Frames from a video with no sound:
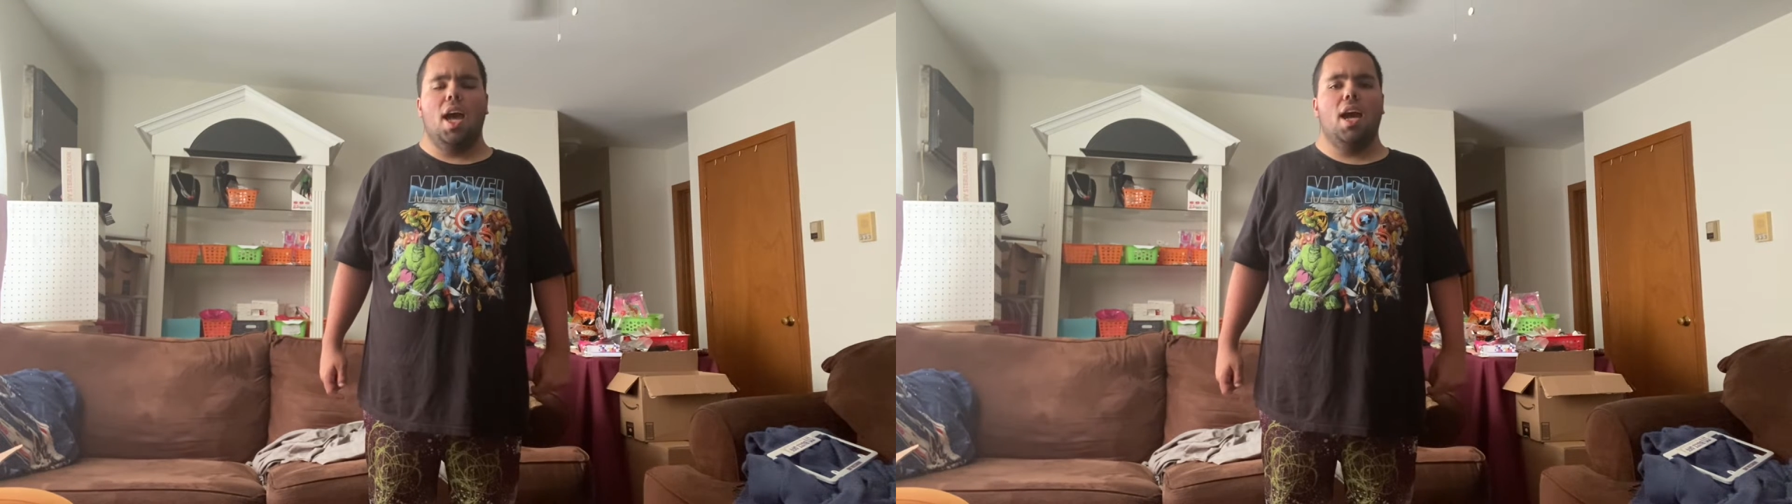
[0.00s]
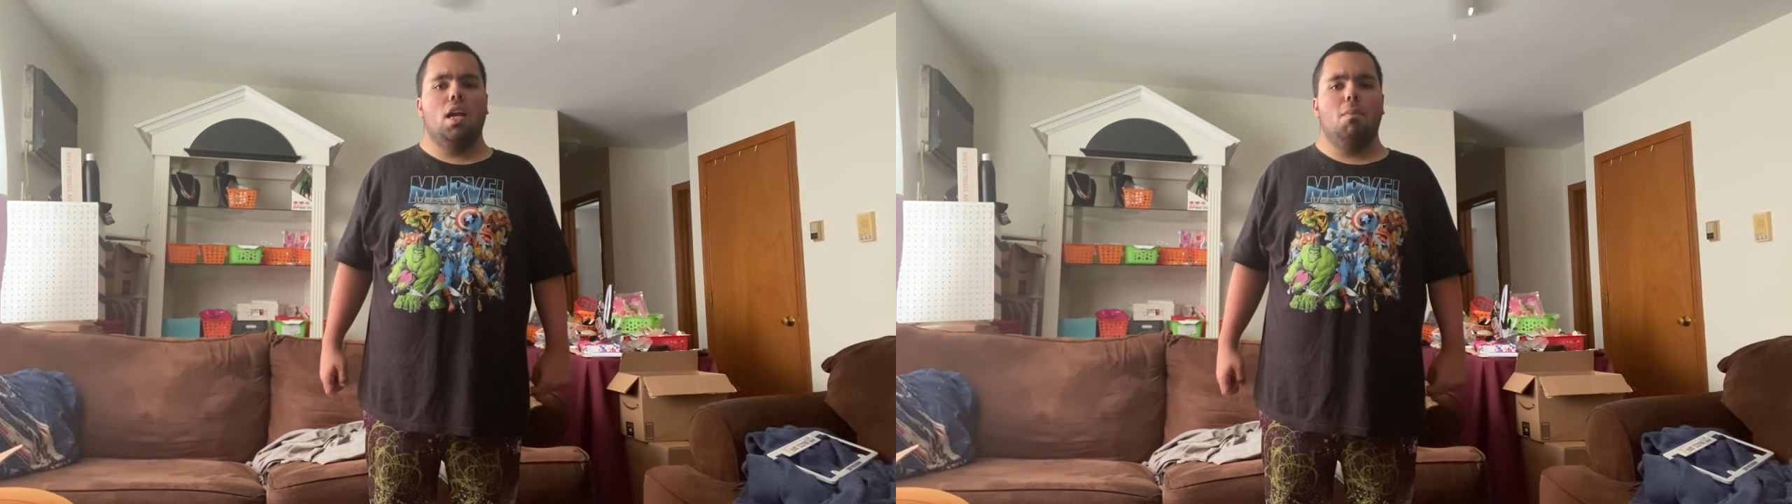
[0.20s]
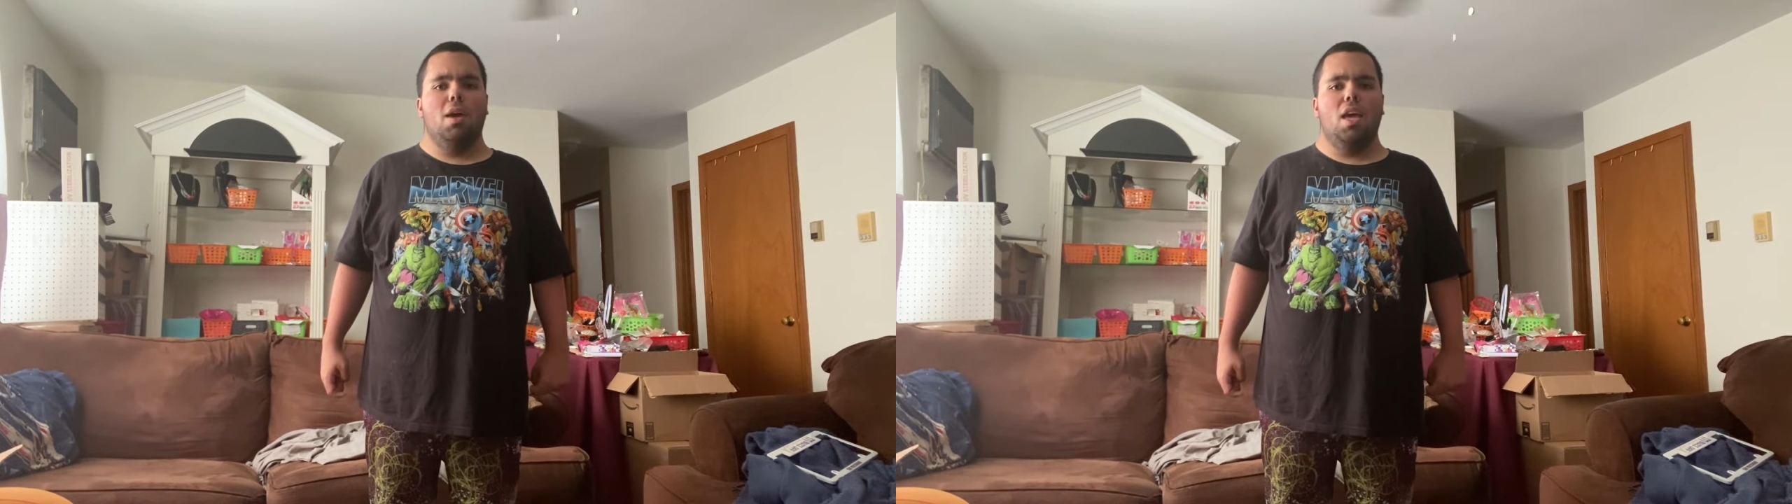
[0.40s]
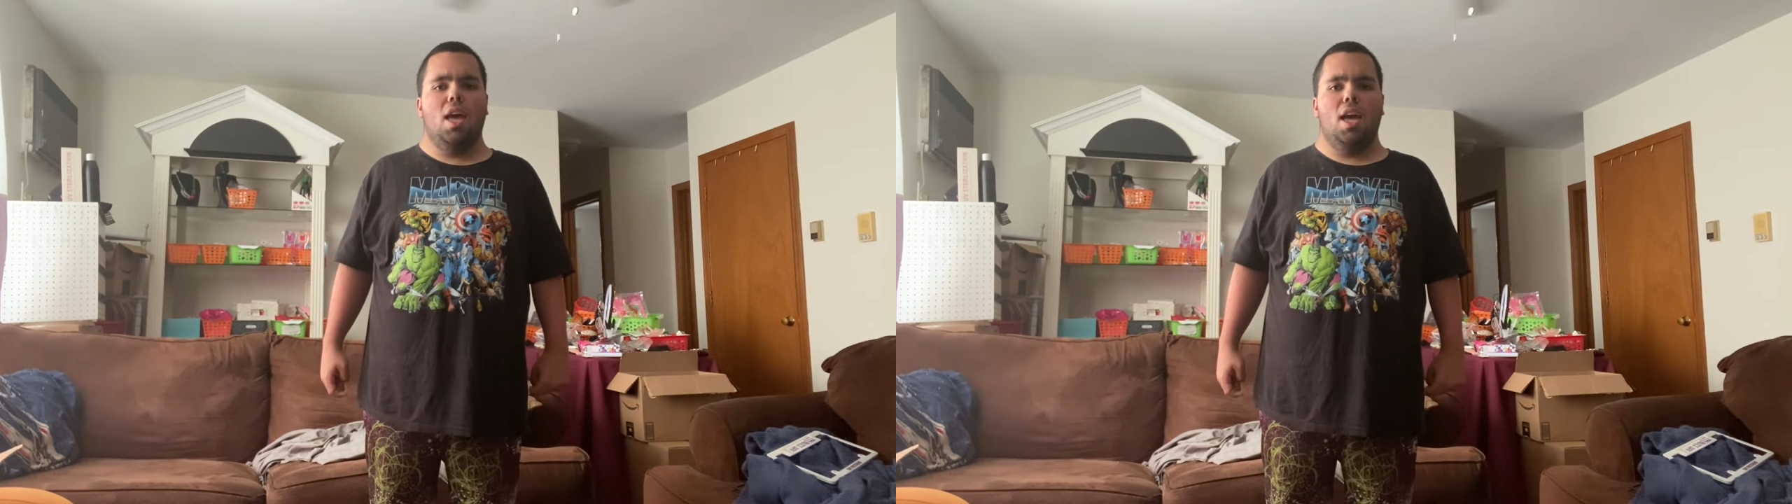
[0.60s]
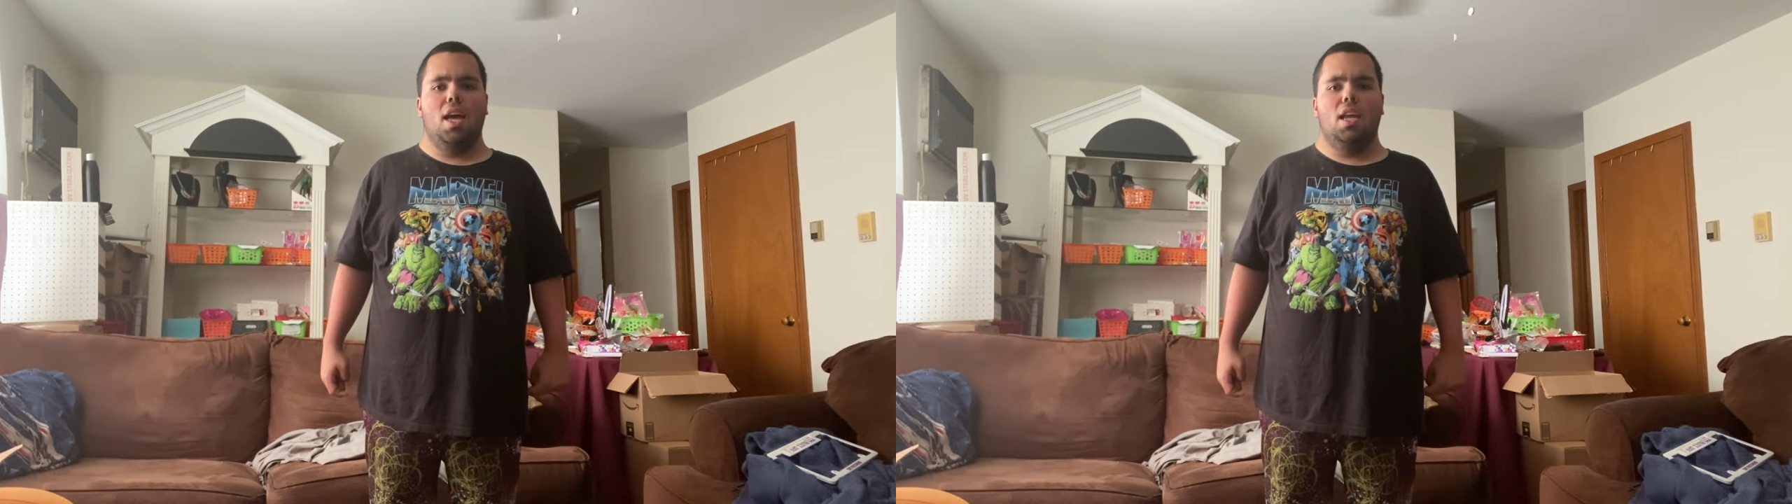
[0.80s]
Hat on My
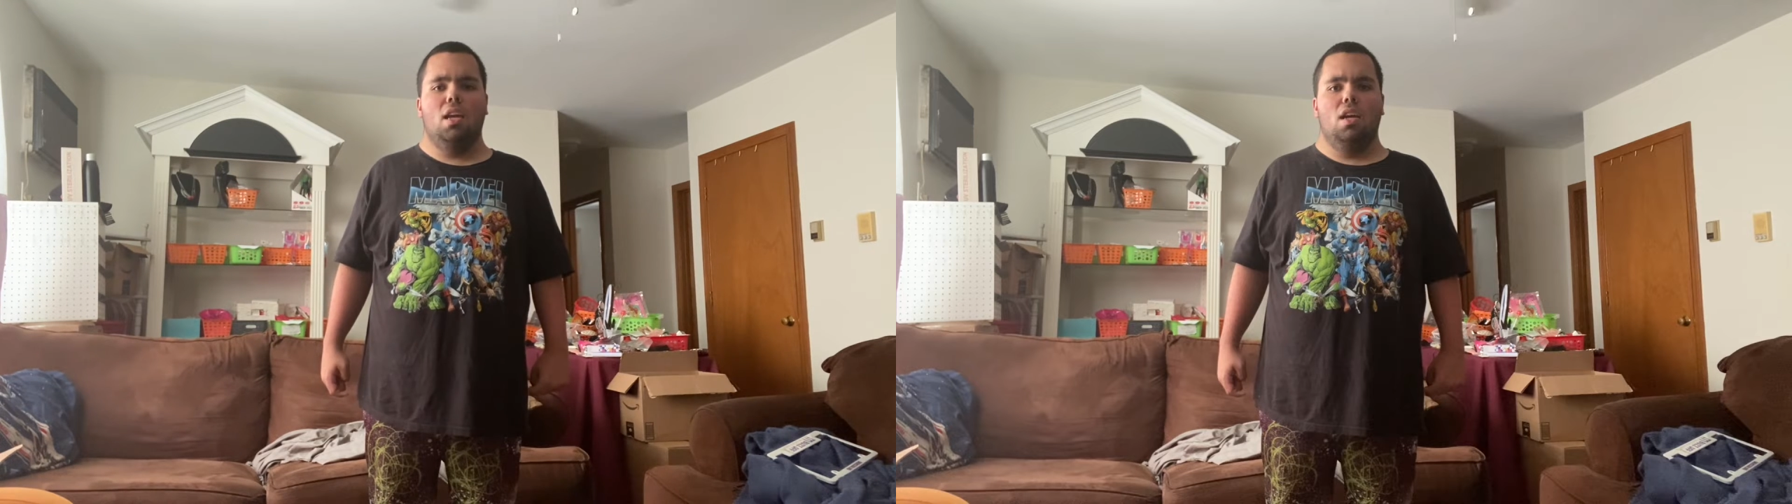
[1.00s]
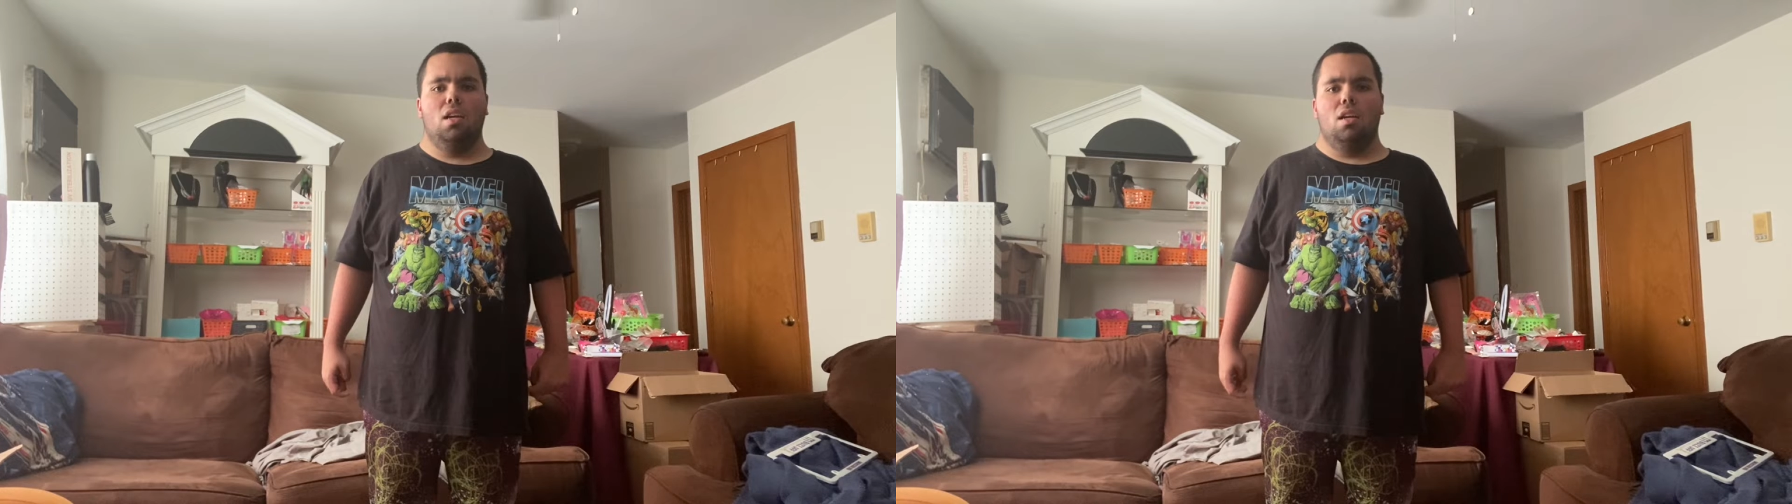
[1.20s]
Head,